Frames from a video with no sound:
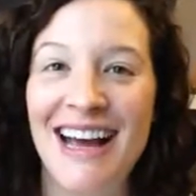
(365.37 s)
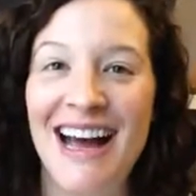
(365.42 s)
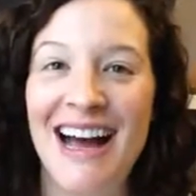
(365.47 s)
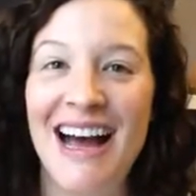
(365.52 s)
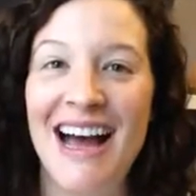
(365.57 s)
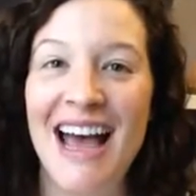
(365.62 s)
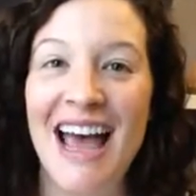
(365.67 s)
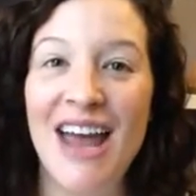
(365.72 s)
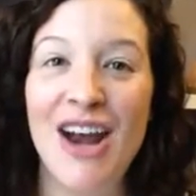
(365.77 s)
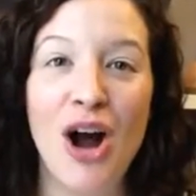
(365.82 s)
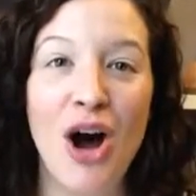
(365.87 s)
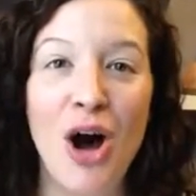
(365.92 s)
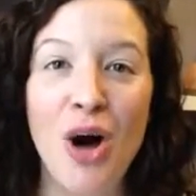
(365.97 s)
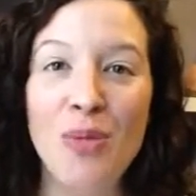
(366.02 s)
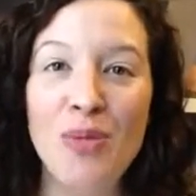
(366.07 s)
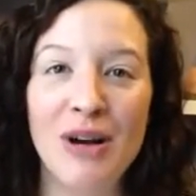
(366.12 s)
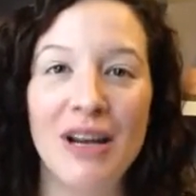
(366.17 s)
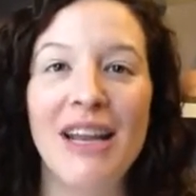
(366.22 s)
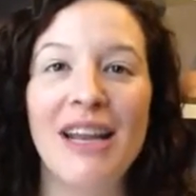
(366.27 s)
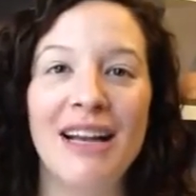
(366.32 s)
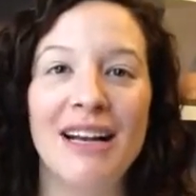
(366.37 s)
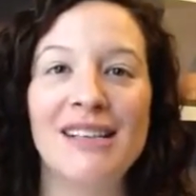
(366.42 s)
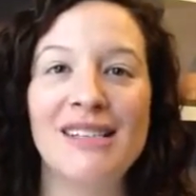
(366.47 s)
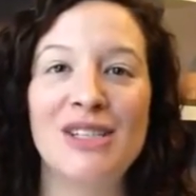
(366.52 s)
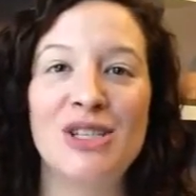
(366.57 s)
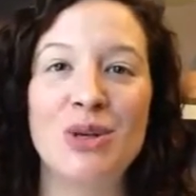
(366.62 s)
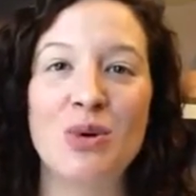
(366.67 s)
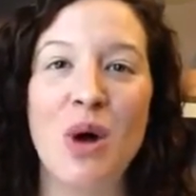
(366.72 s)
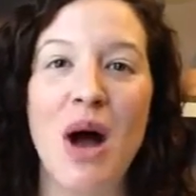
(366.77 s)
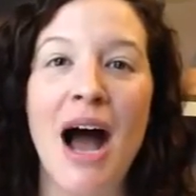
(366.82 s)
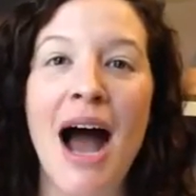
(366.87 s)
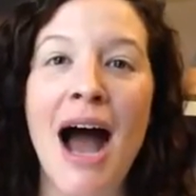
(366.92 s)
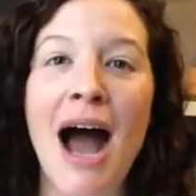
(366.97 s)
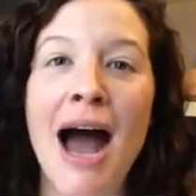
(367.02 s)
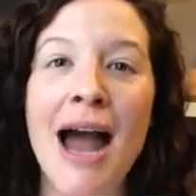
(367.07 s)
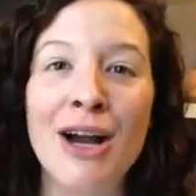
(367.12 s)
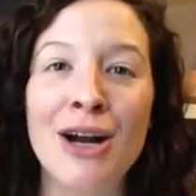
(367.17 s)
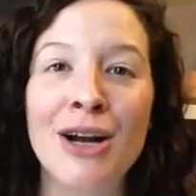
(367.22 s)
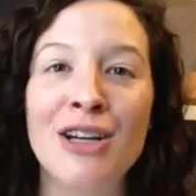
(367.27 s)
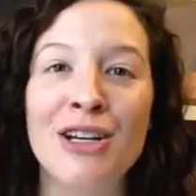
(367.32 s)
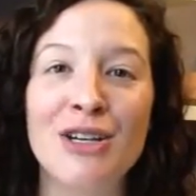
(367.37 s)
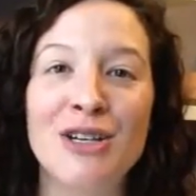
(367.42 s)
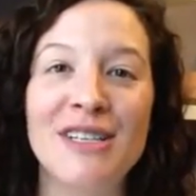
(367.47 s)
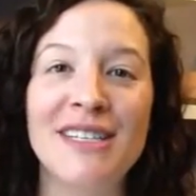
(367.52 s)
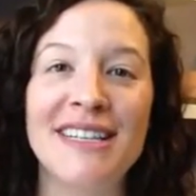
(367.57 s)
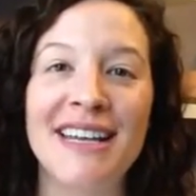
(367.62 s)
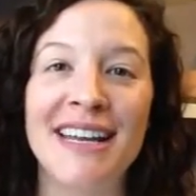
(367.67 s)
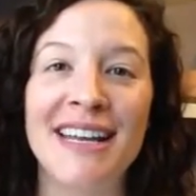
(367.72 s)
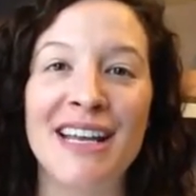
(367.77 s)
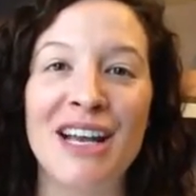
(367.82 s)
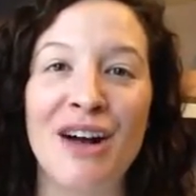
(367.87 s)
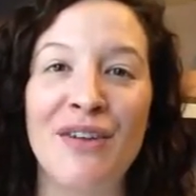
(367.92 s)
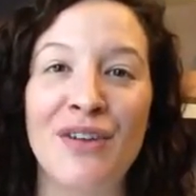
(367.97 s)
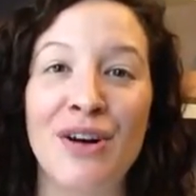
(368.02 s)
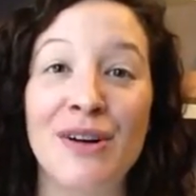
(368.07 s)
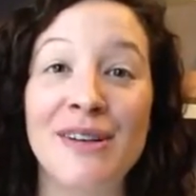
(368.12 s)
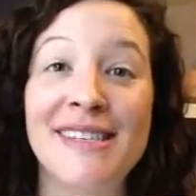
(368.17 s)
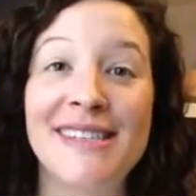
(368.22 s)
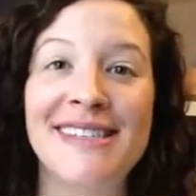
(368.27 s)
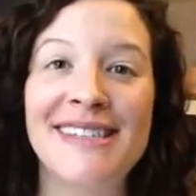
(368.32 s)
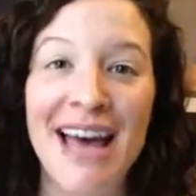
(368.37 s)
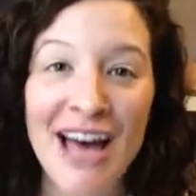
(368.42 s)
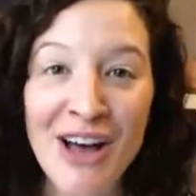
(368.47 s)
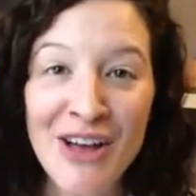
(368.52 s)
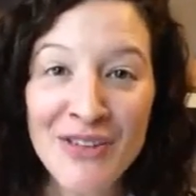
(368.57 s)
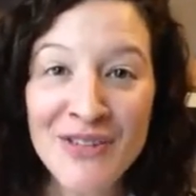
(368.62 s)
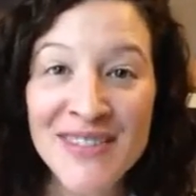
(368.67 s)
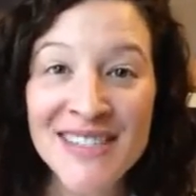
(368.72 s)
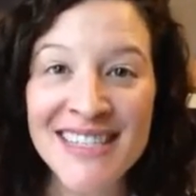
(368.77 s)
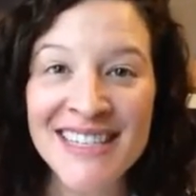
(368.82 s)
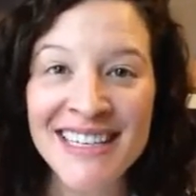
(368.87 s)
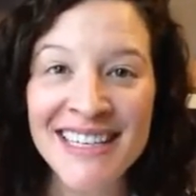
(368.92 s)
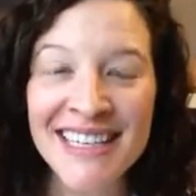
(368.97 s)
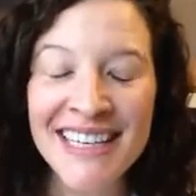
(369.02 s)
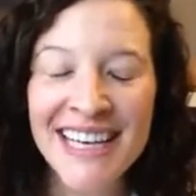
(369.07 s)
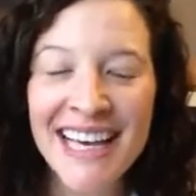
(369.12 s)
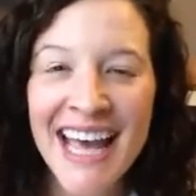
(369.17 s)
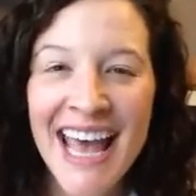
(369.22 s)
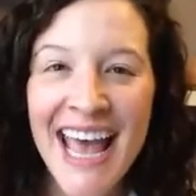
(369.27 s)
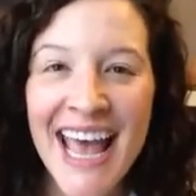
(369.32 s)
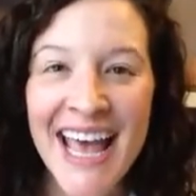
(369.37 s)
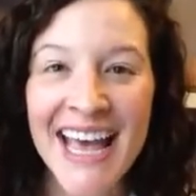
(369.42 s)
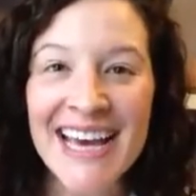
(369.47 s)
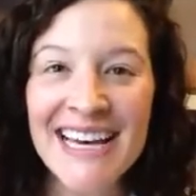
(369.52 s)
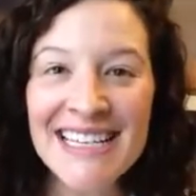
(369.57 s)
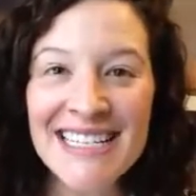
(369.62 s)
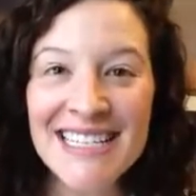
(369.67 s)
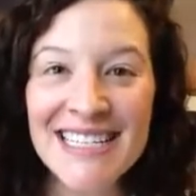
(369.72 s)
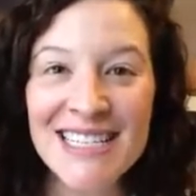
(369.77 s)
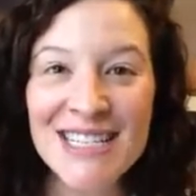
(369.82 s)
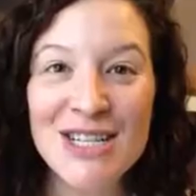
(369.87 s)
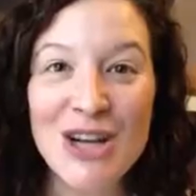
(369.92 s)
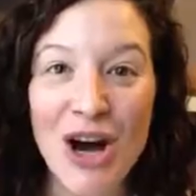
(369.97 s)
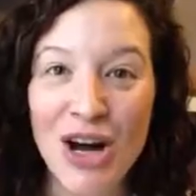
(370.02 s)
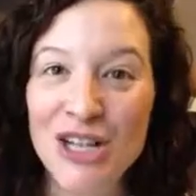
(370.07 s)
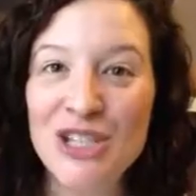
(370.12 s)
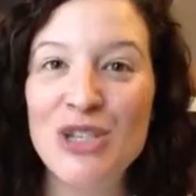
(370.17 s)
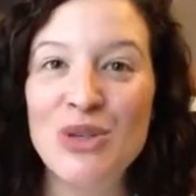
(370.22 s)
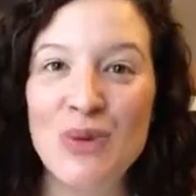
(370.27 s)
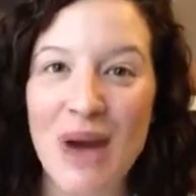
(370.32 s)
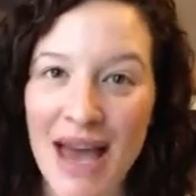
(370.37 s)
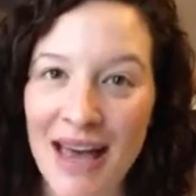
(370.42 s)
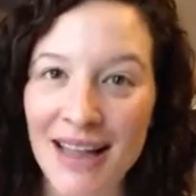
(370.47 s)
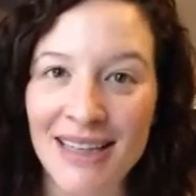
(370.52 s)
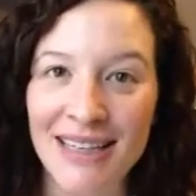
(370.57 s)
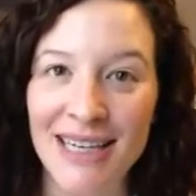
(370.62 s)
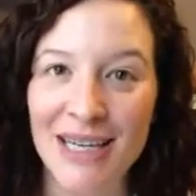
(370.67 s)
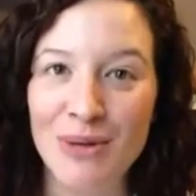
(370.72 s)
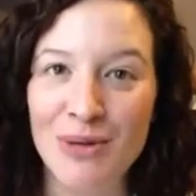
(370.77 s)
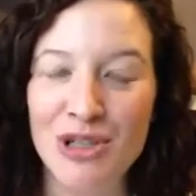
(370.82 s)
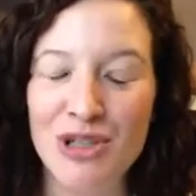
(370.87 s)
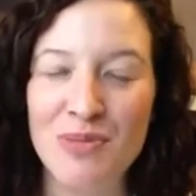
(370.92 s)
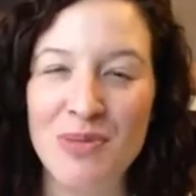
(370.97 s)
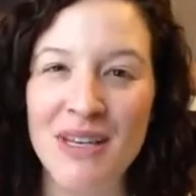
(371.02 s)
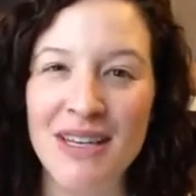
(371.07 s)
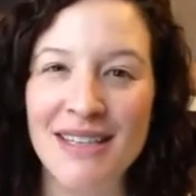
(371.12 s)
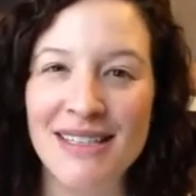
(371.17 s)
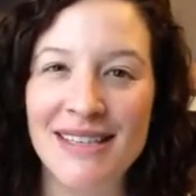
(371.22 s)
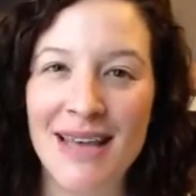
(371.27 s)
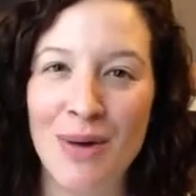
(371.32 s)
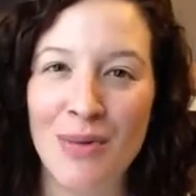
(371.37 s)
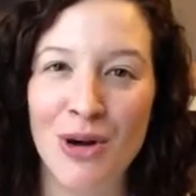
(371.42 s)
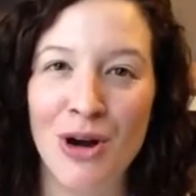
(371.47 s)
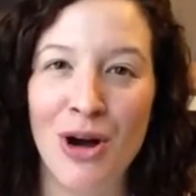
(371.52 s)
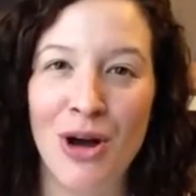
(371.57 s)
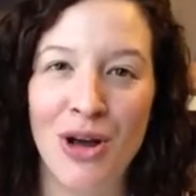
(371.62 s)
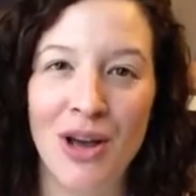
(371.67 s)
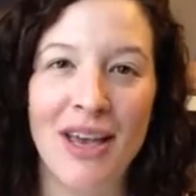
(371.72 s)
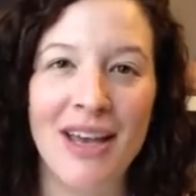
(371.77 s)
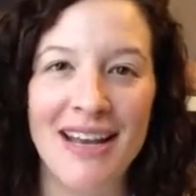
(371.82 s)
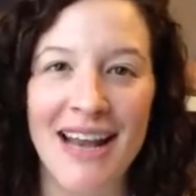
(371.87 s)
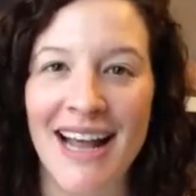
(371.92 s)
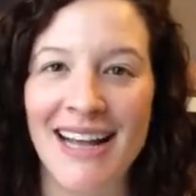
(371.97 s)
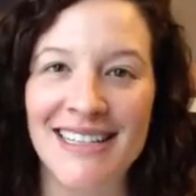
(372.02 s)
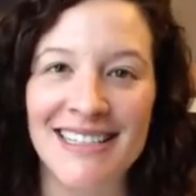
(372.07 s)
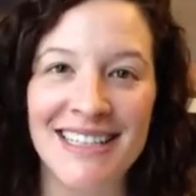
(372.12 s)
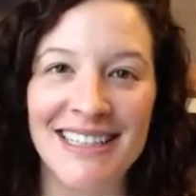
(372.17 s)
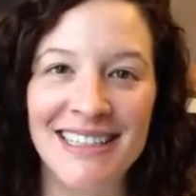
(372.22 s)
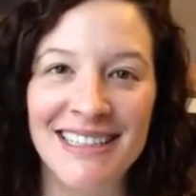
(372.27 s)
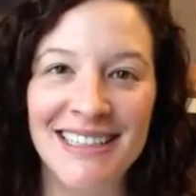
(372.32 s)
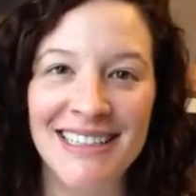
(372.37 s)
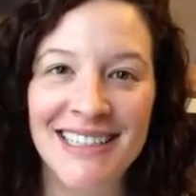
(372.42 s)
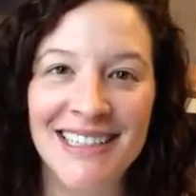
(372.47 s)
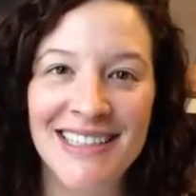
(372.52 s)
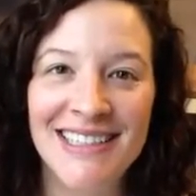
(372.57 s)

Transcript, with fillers: uh, and all bringing us to a higher understanding of ourselves and non duality, which means that we're all connected.